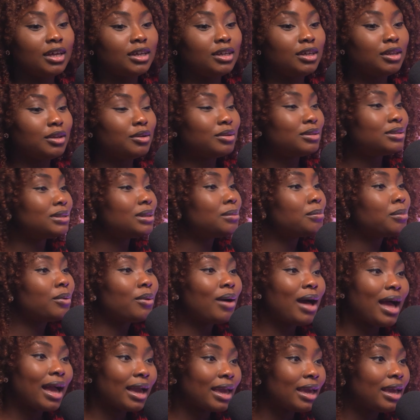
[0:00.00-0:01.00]
you know, simple
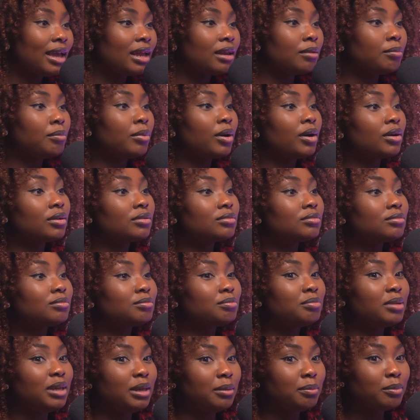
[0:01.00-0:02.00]
hacking, but
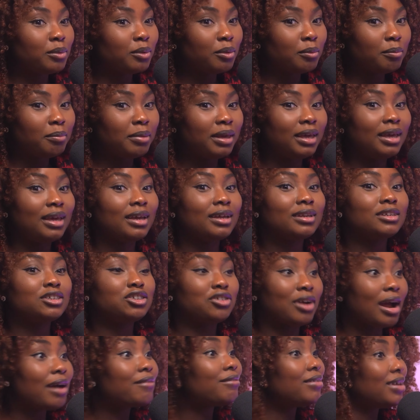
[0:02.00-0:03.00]
people being
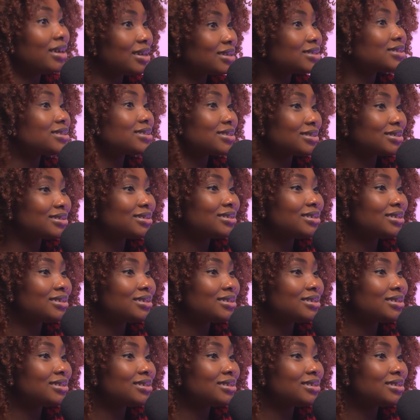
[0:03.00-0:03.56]
trafficked.